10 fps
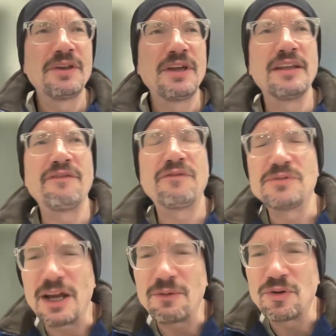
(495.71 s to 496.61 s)
And then from
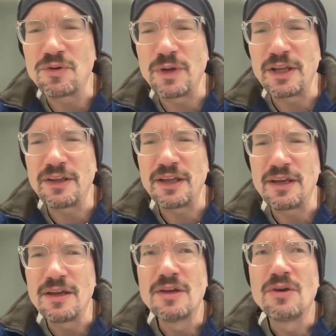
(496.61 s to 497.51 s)
Tyrone
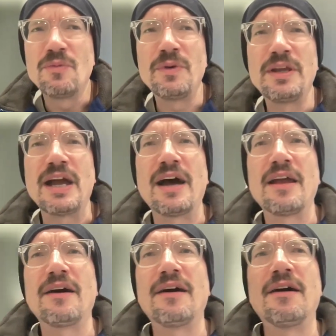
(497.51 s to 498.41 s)
Wheatley, we
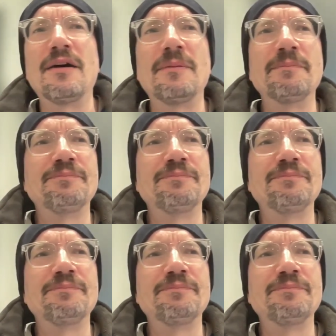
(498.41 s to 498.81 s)
got uh,